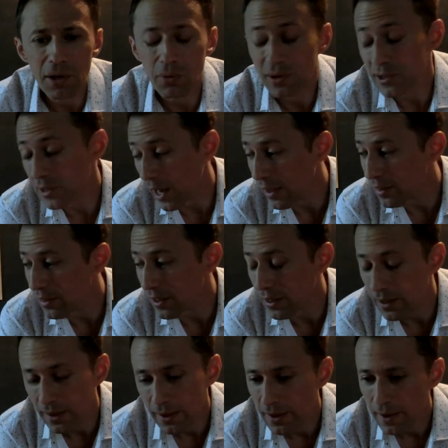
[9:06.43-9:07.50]
which
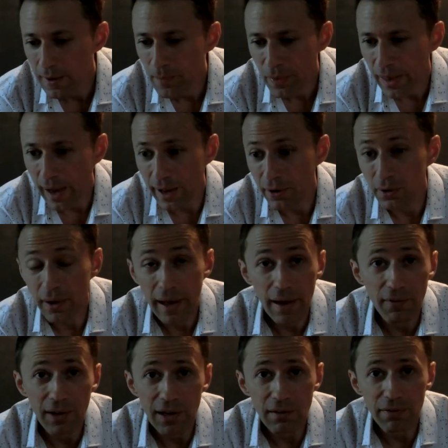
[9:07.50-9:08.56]
I don't have
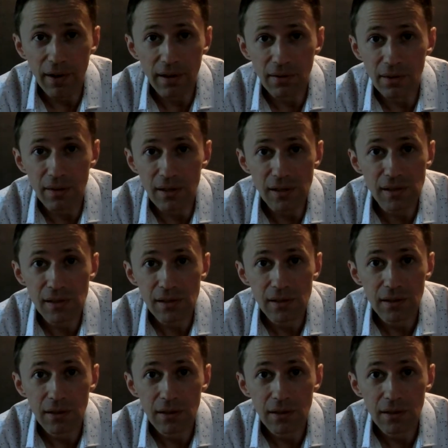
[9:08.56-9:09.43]
any faith in this,